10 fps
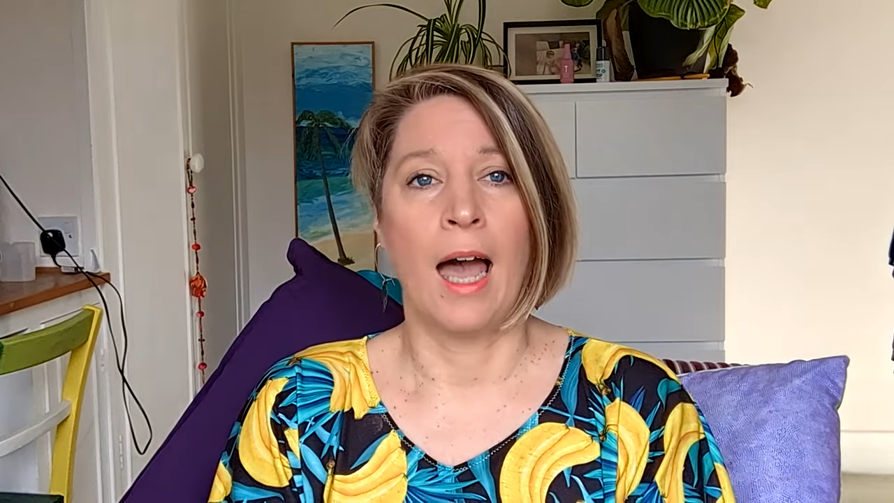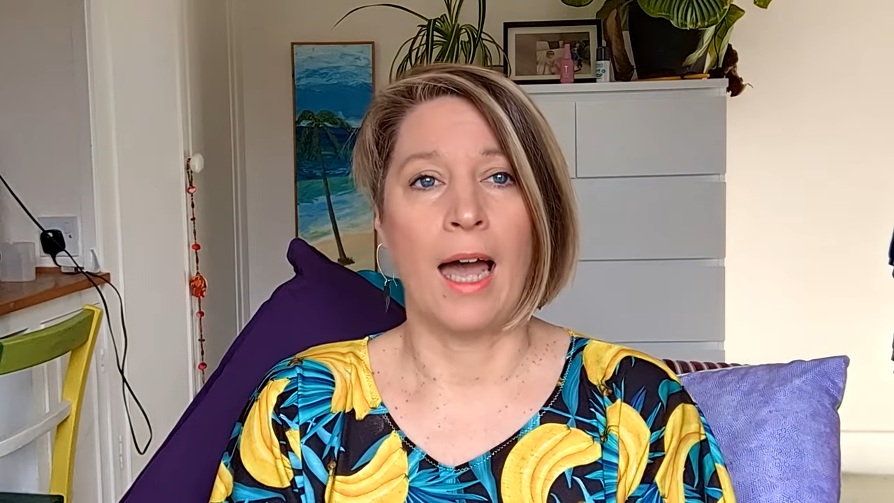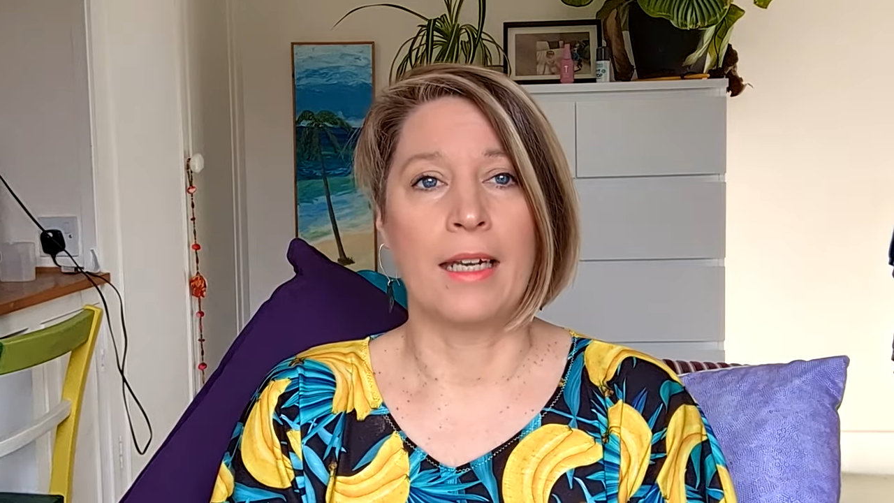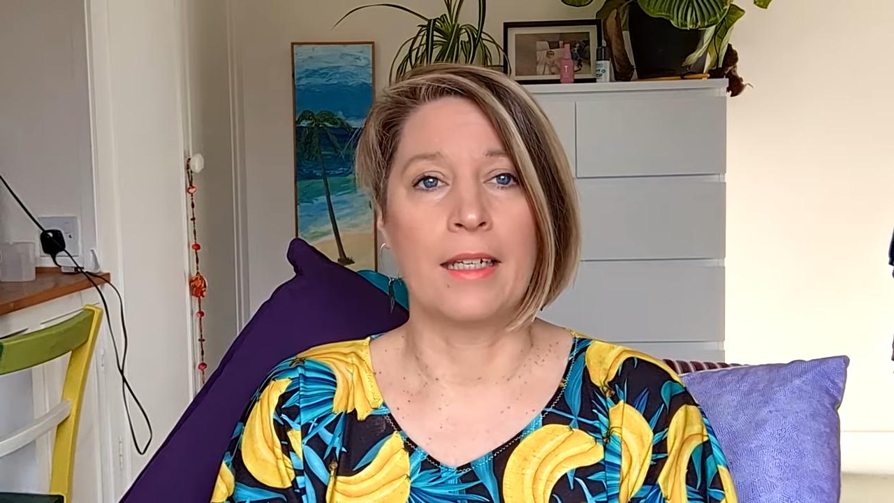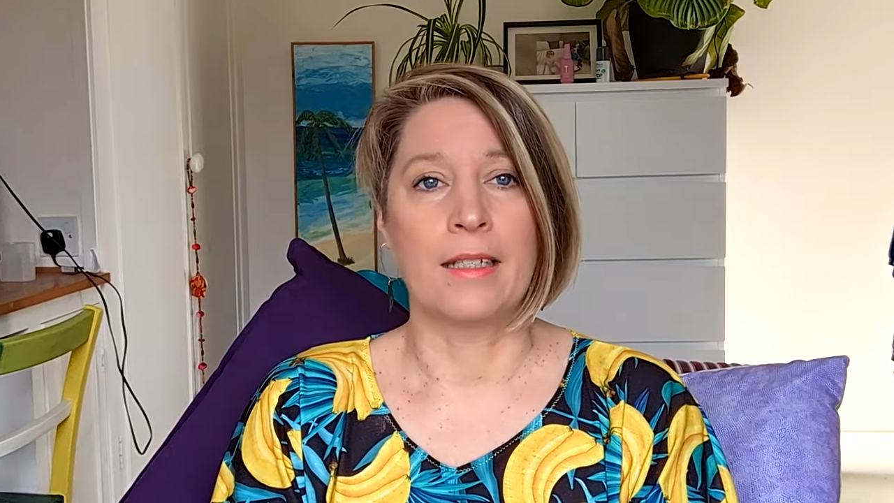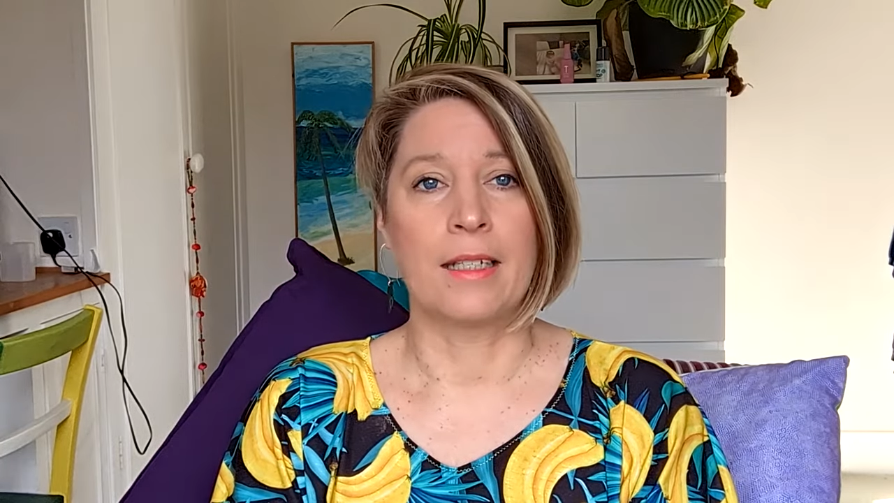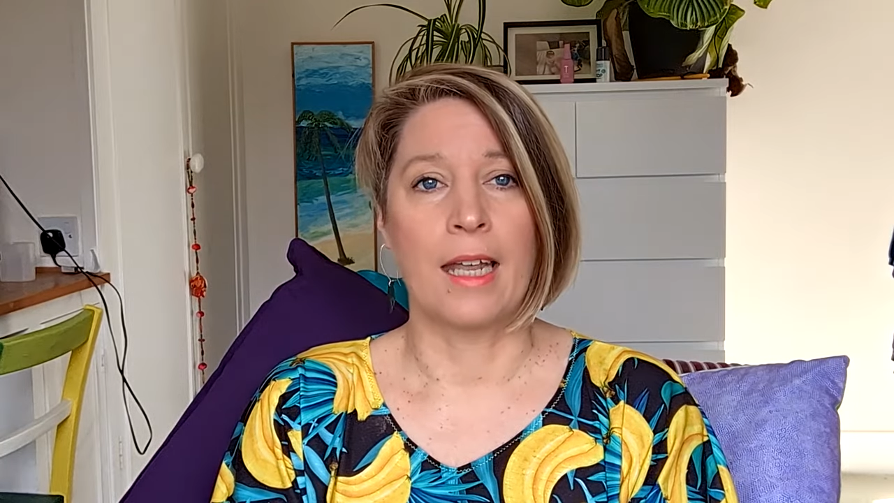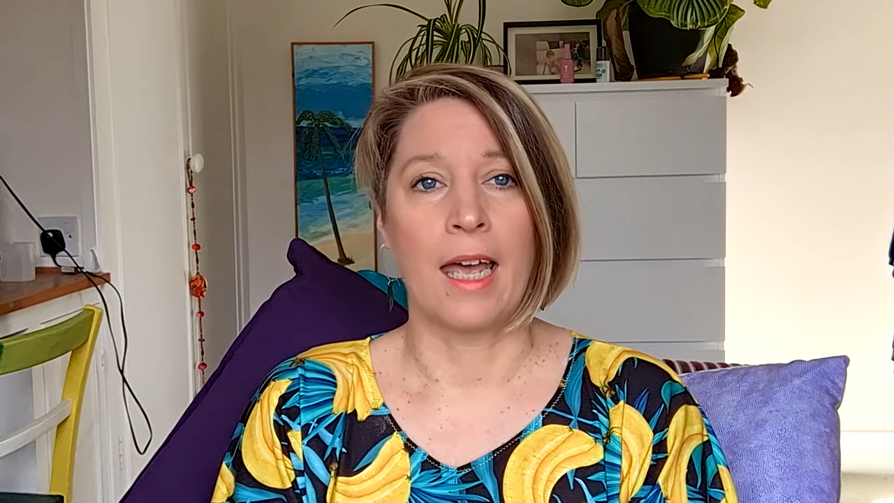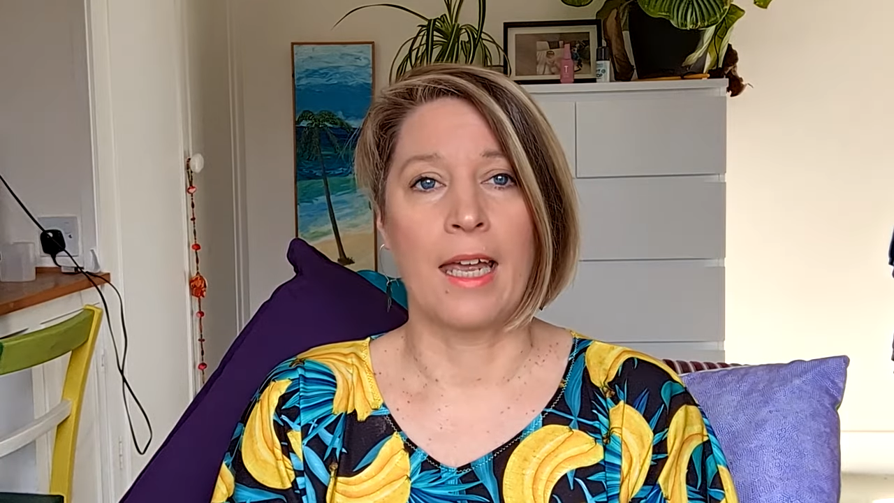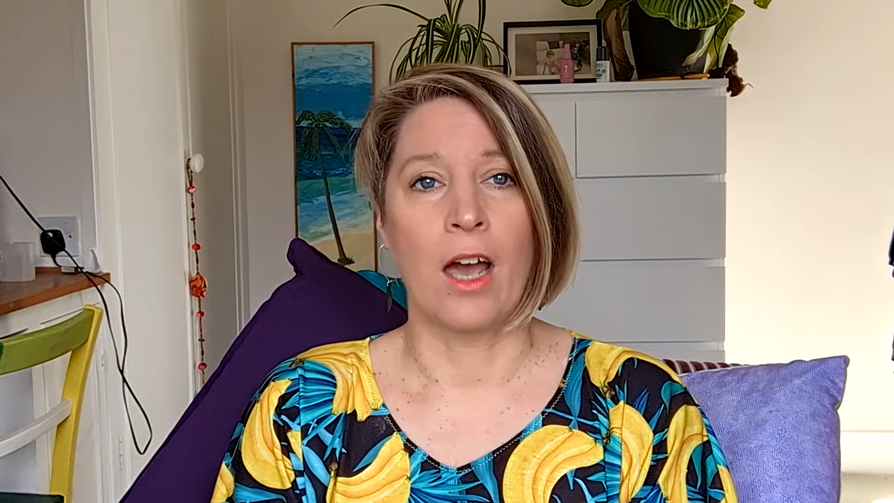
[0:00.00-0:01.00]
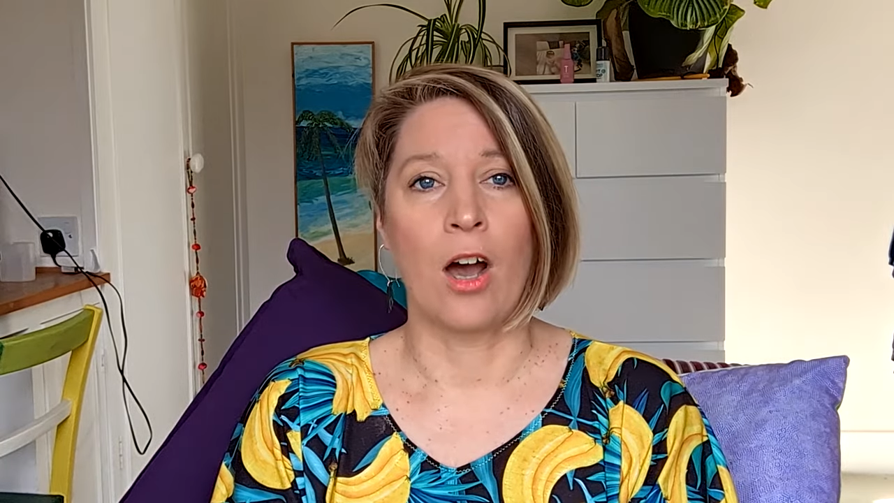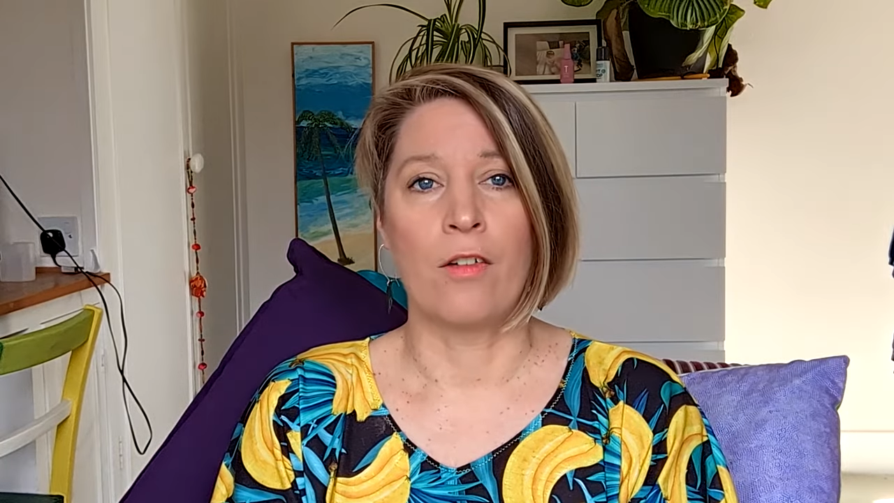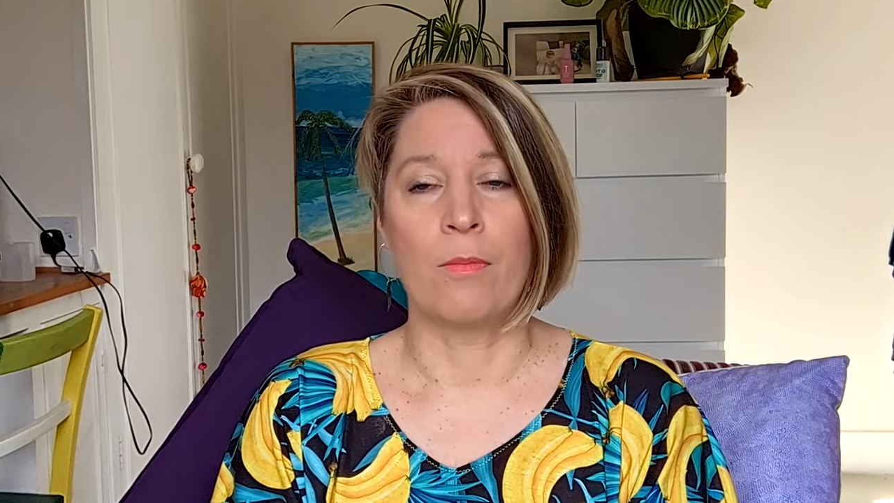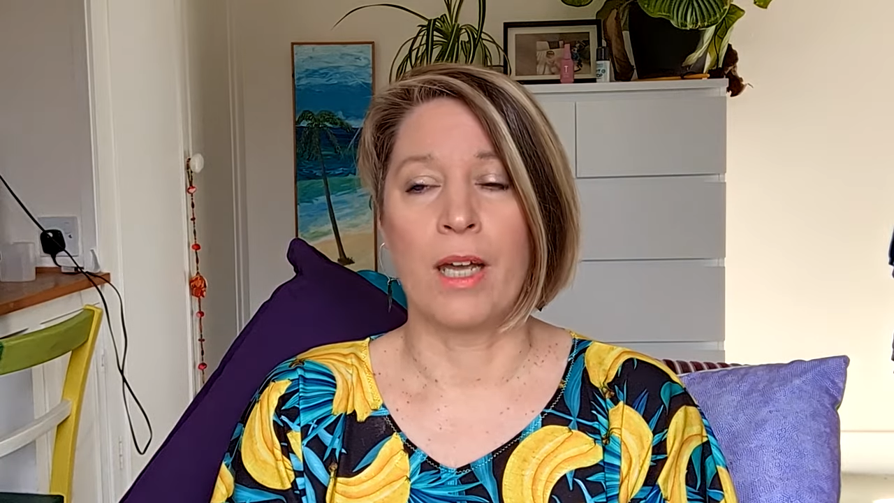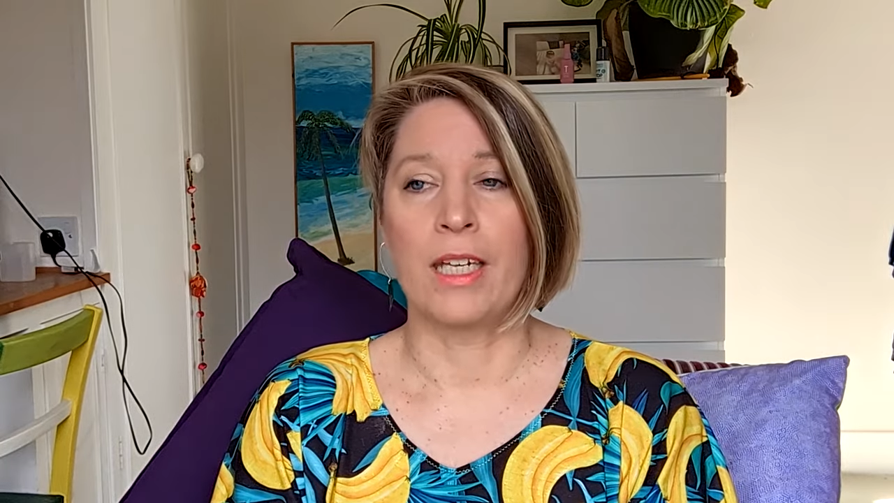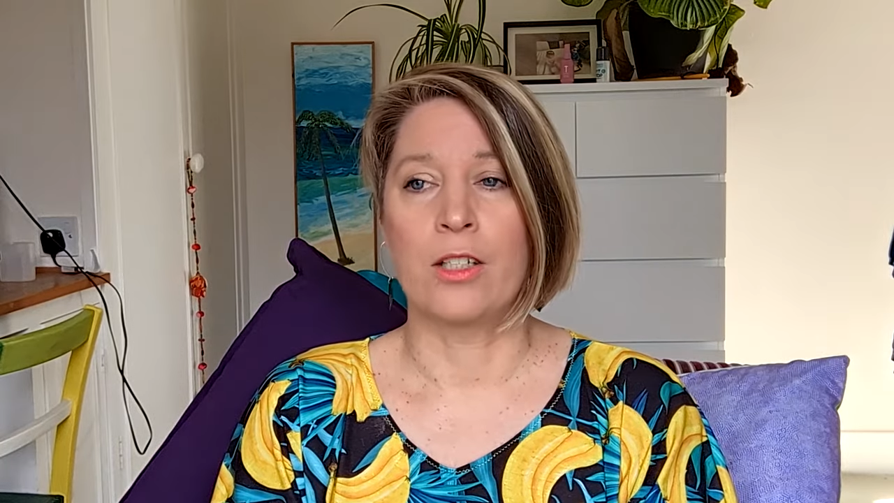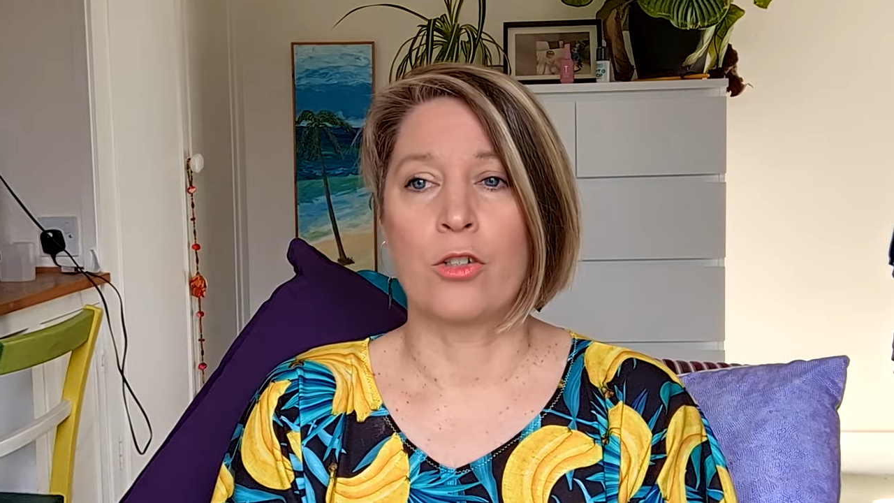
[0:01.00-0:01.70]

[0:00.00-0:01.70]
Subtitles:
And as I say, I've made